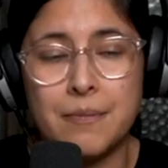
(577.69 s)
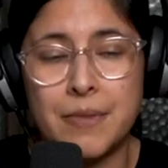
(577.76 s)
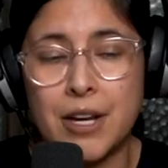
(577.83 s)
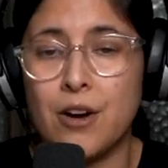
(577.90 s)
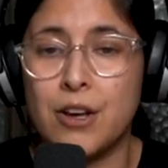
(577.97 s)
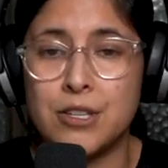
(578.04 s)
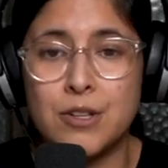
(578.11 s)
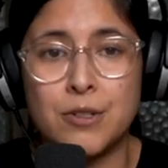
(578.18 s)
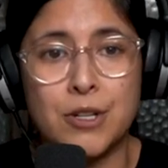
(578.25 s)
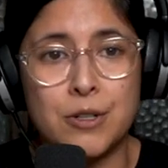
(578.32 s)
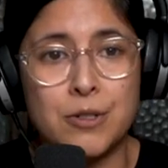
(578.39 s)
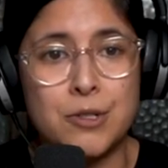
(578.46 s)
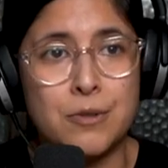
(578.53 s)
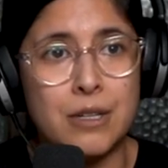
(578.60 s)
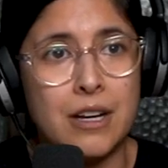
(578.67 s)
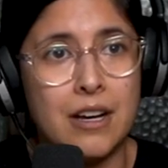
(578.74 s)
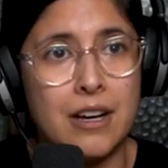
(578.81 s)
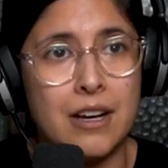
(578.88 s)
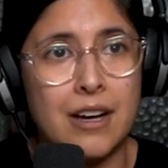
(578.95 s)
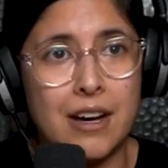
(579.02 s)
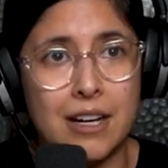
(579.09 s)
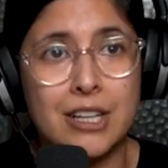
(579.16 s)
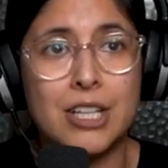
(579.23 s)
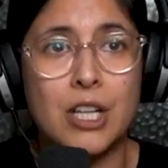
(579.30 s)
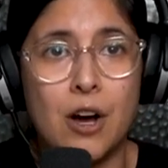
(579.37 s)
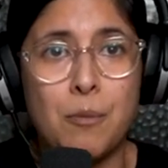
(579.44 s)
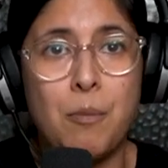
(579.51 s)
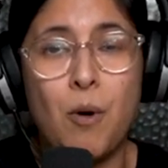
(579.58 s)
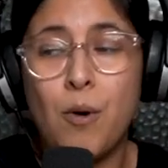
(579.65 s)
they are also known to uh,
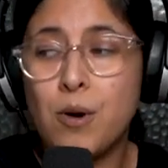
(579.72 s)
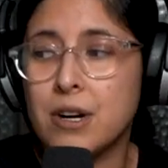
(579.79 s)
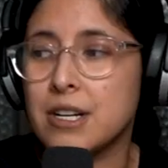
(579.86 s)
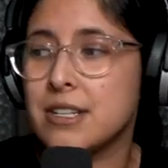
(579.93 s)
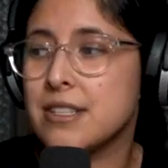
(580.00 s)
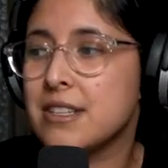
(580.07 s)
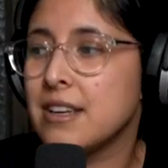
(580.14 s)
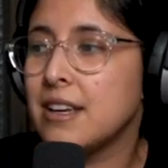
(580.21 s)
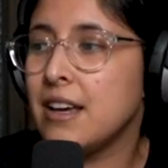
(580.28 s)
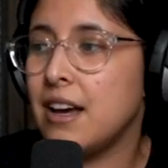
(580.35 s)
unclog pores.